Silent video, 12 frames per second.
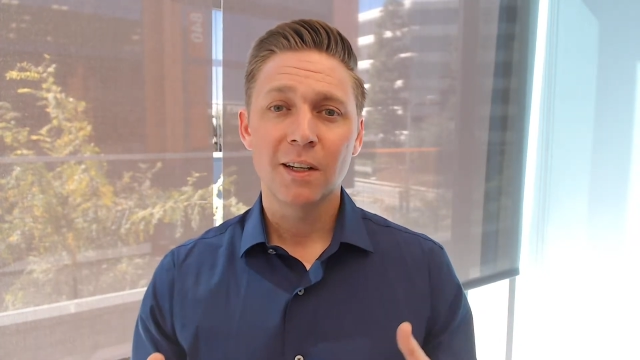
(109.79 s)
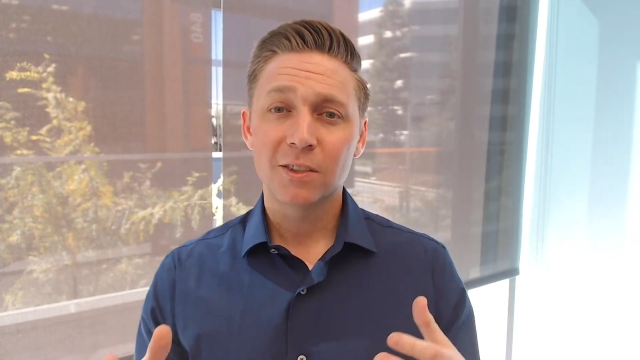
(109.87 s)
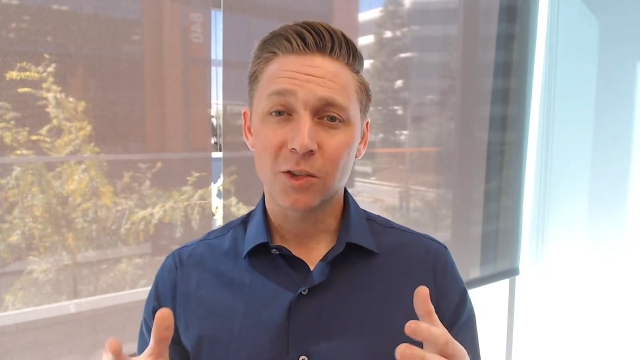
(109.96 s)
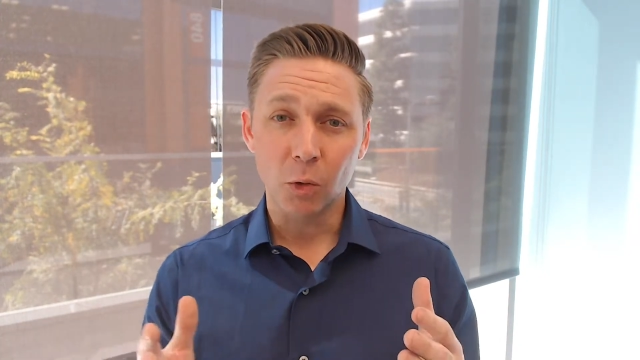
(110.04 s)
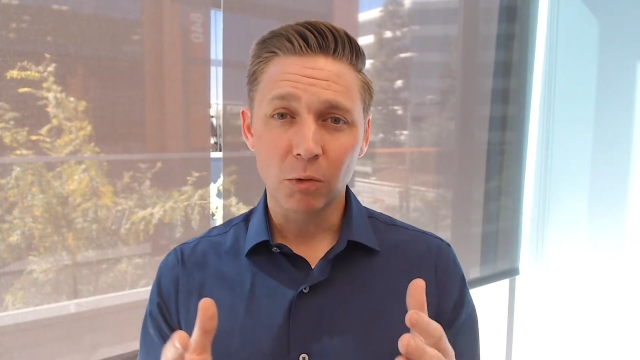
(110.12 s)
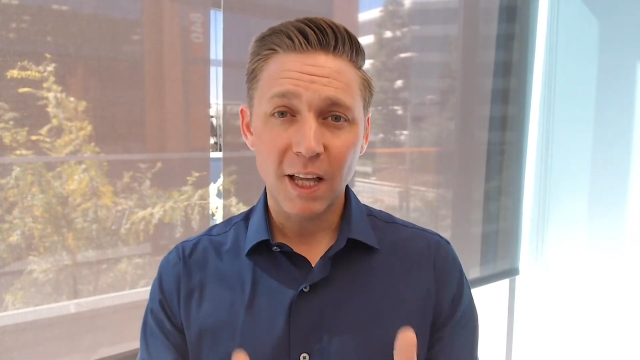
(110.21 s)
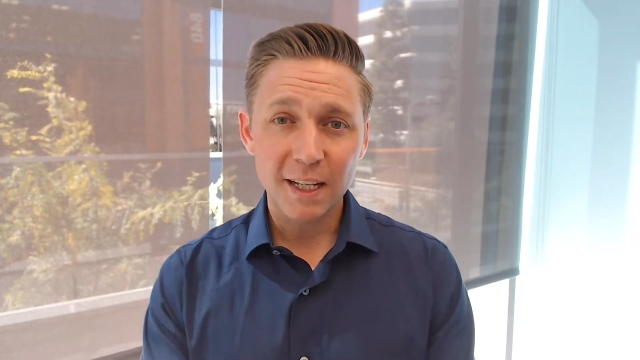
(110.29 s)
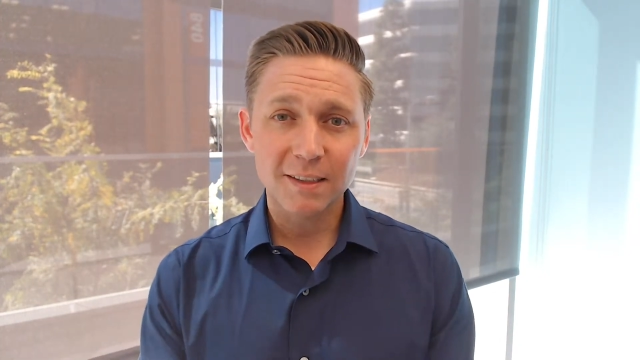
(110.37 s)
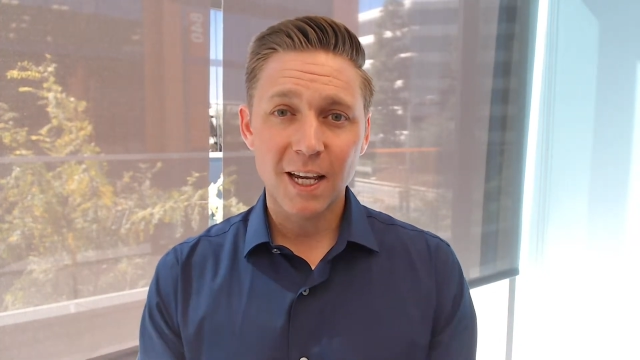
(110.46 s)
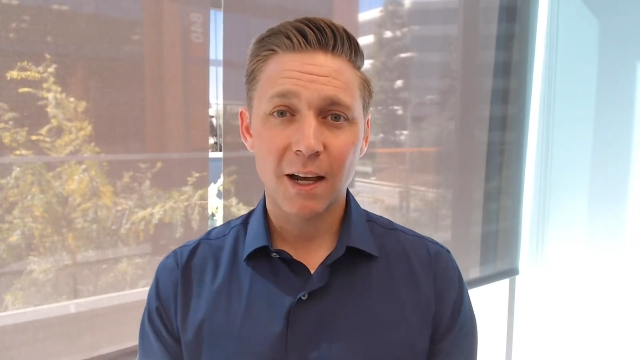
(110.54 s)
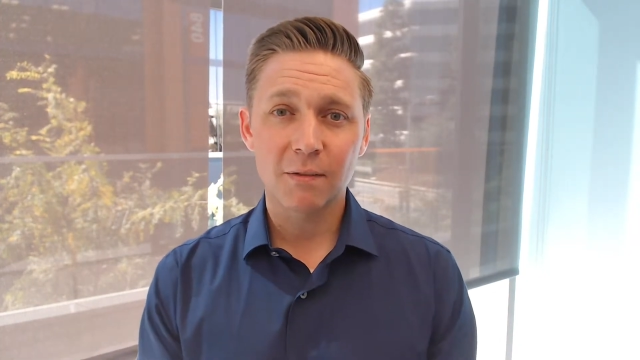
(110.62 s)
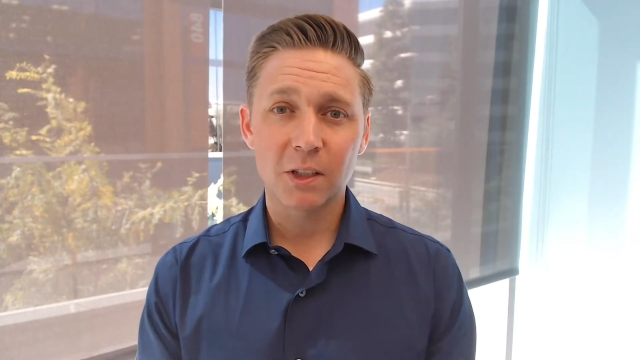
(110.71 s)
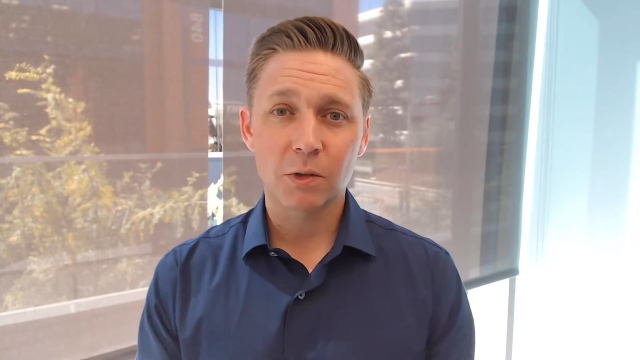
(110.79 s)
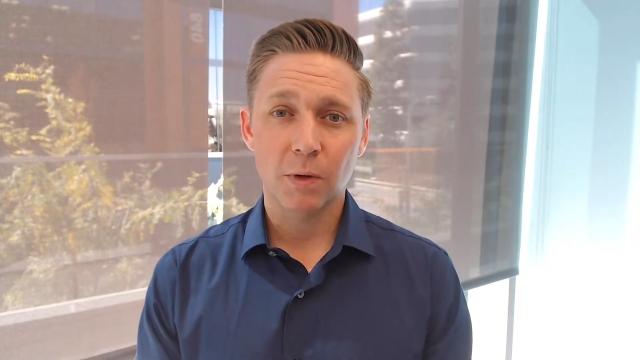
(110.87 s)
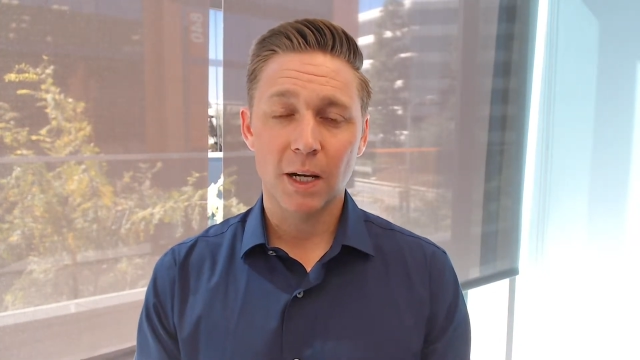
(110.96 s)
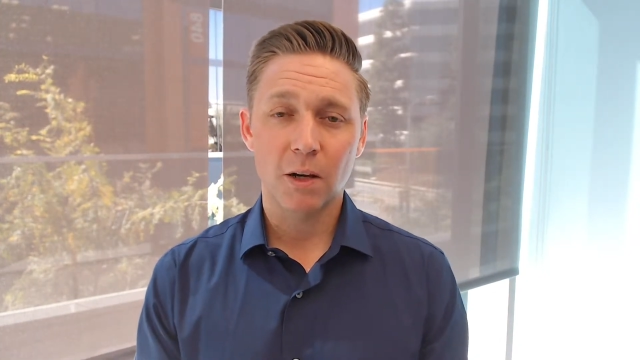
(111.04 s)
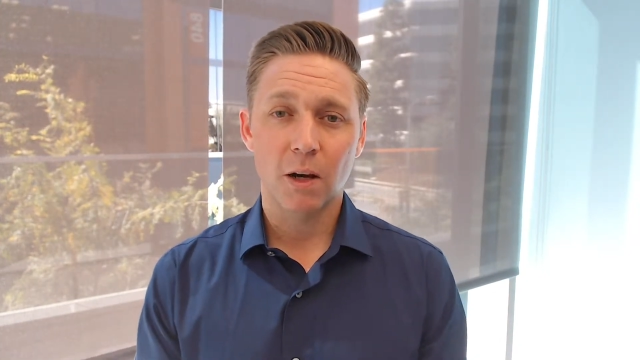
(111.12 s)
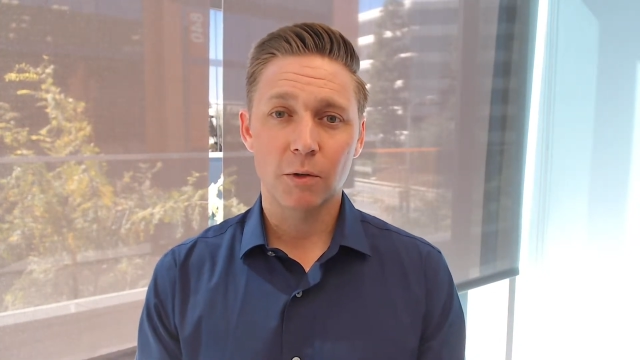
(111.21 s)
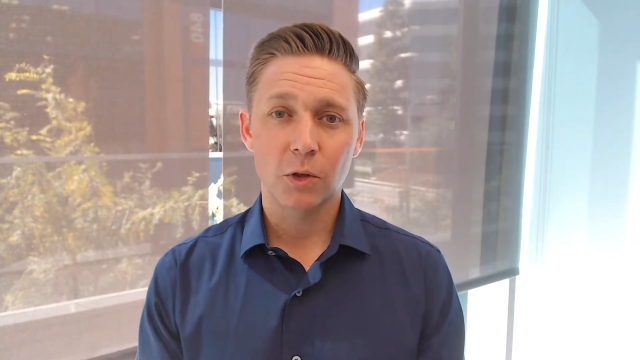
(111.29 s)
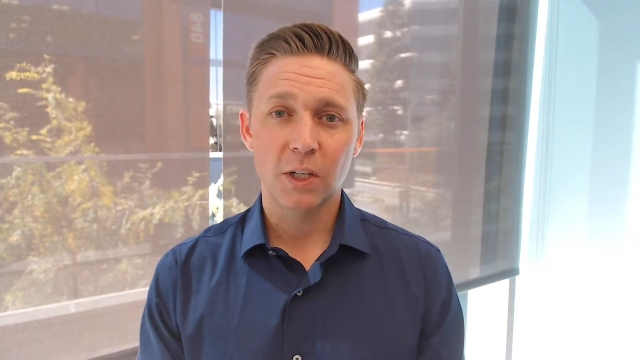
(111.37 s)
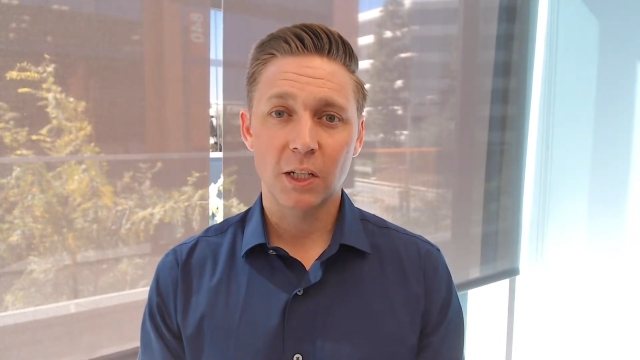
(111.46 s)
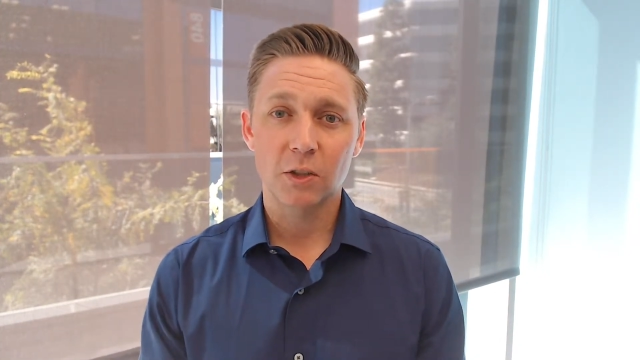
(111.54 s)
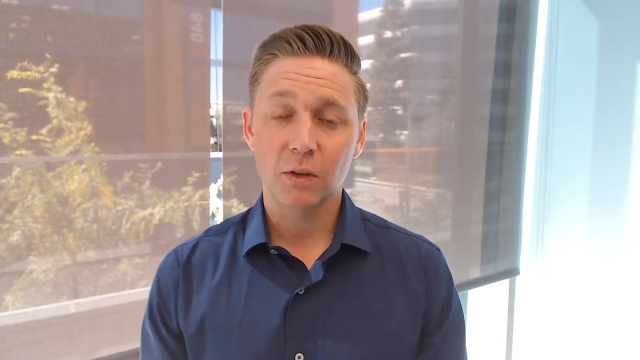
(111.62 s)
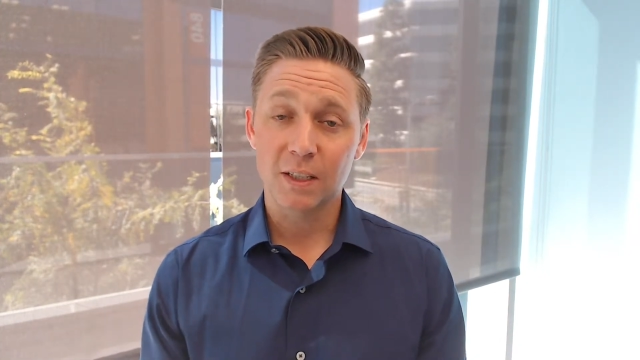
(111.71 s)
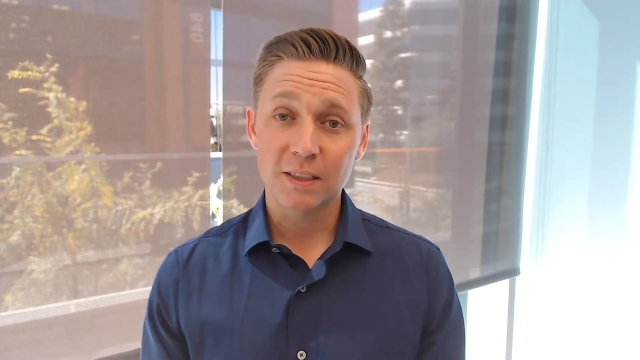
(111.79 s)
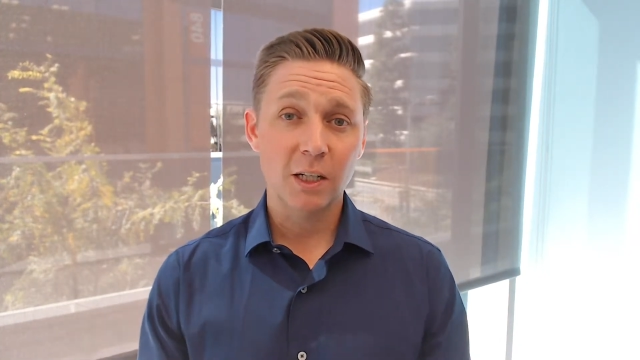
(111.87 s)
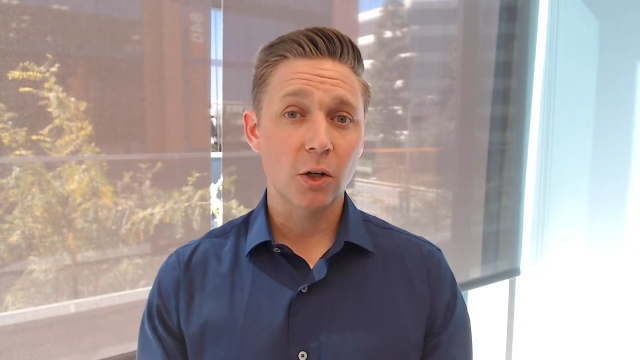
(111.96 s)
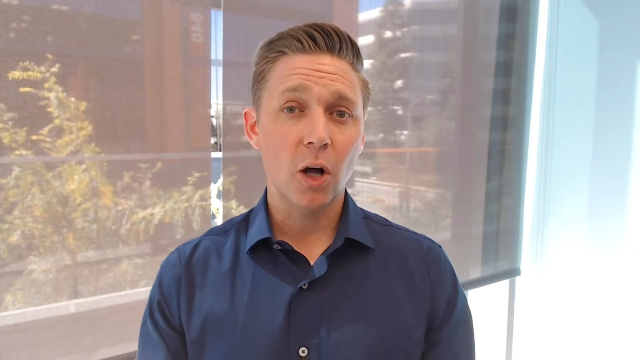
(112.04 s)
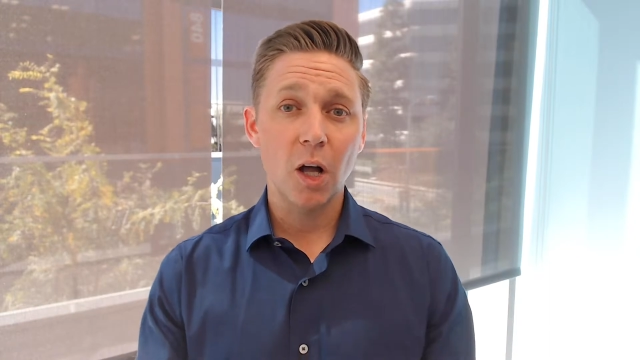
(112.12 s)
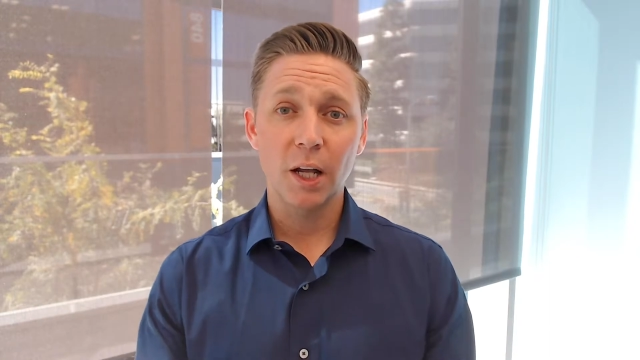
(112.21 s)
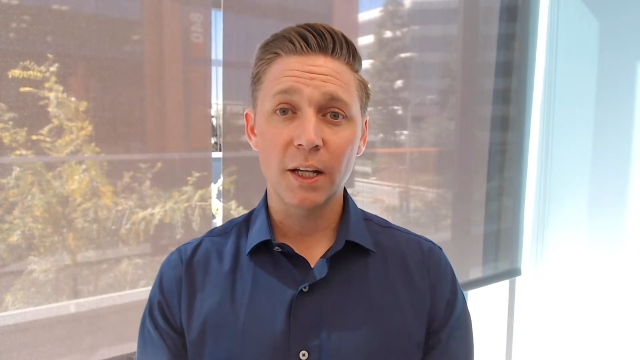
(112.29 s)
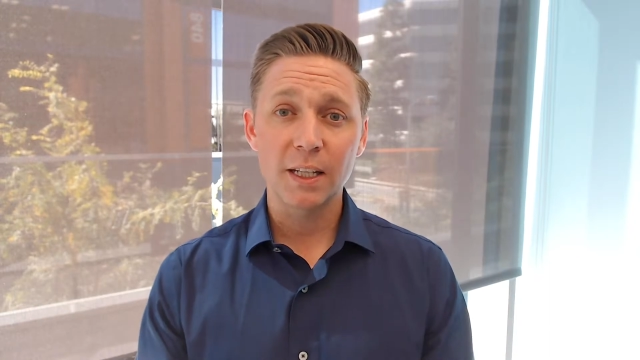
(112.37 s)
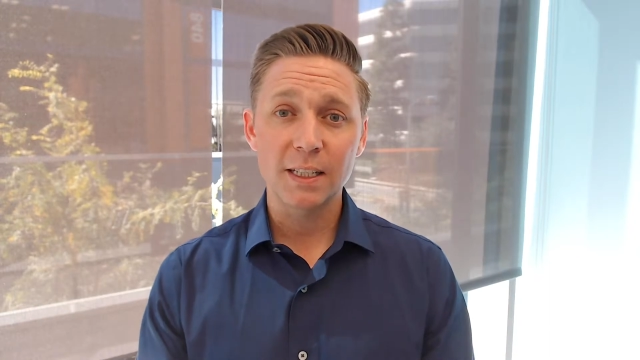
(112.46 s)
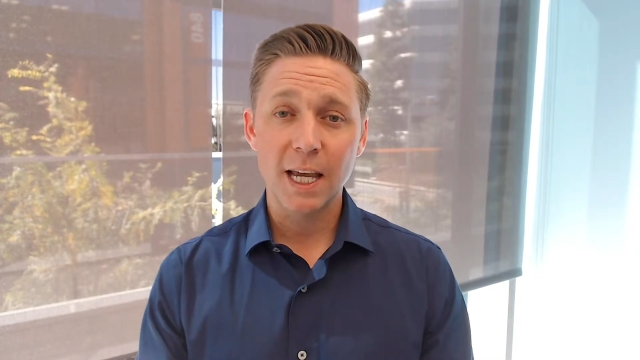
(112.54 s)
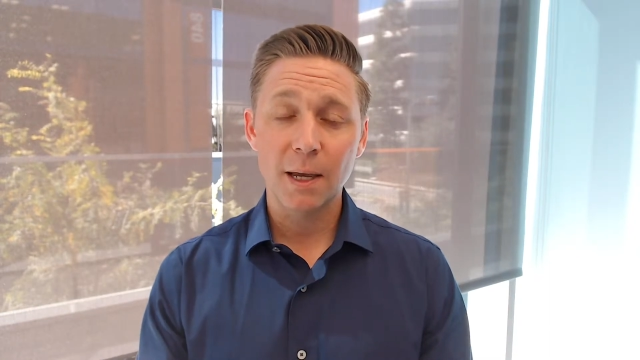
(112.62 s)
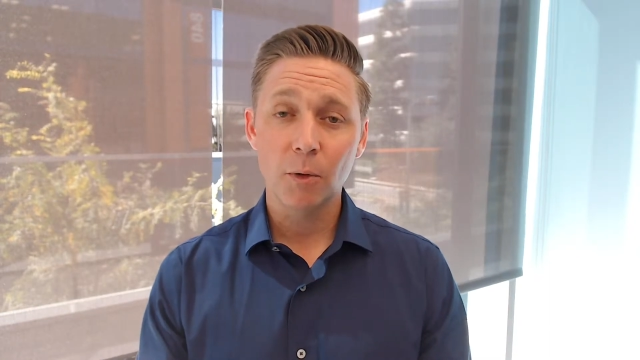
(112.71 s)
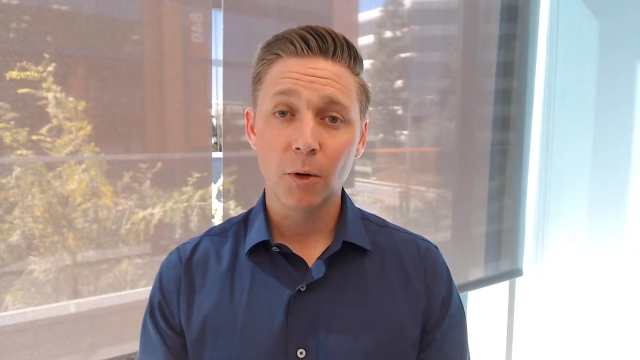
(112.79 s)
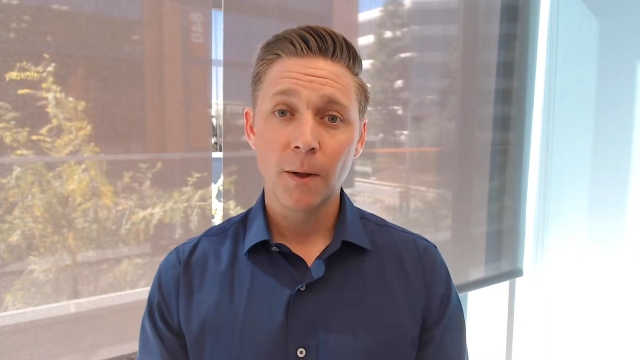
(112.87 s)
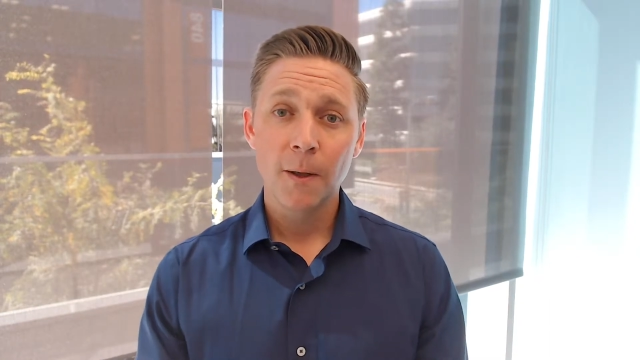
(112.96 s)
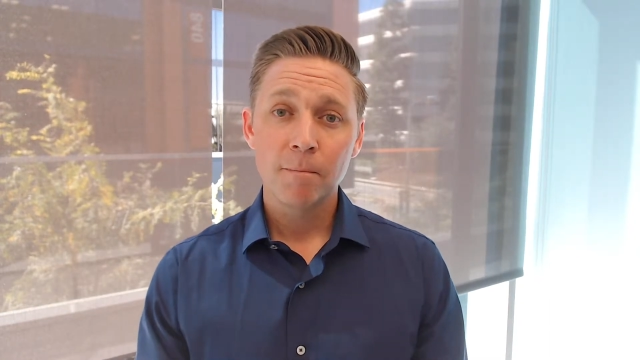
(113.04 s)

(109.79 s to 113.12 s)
So let's have this rate conversation. Let's get it all out on the table.